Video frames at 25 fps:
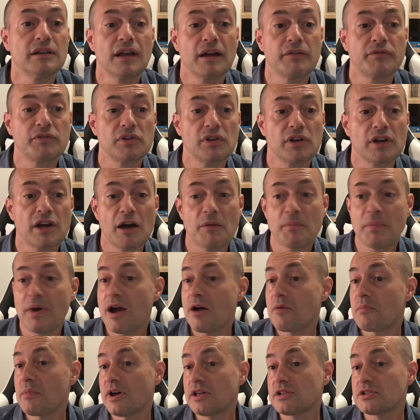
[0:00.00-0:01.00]
I have to look up
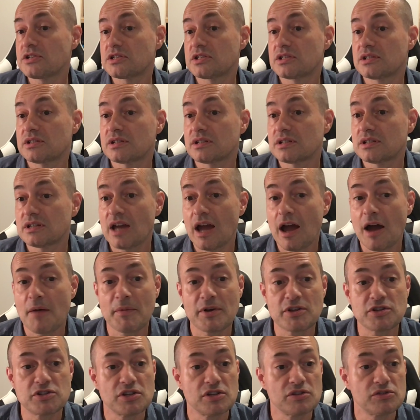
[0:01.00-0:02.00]
how much
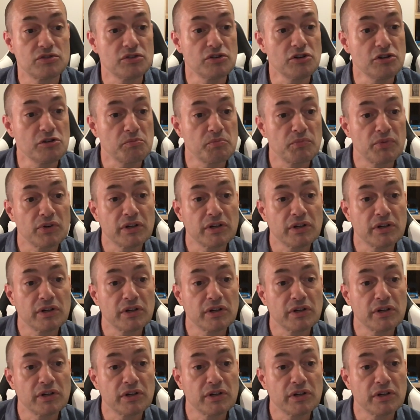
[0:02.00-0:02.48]
it took,